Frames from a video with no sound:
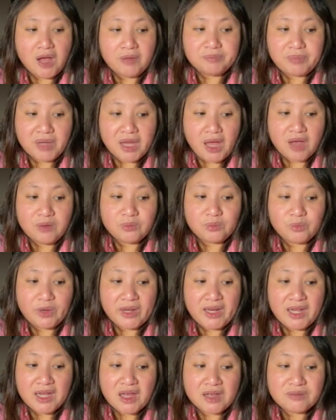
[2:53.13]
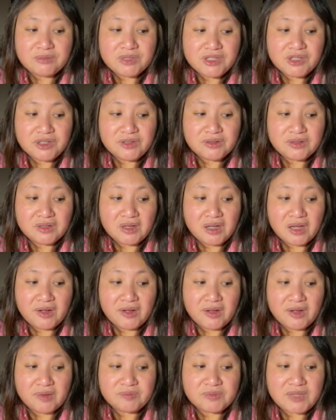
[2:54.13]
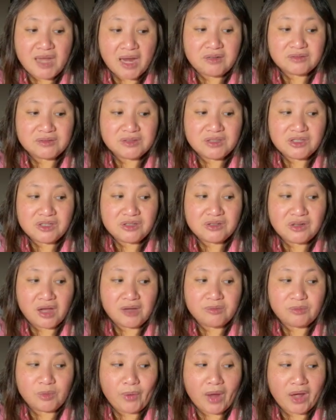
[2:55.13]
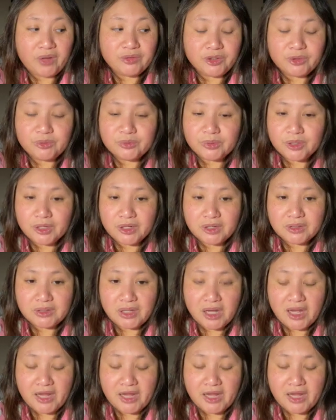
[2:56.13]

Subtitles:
but when it comes to down to around the world,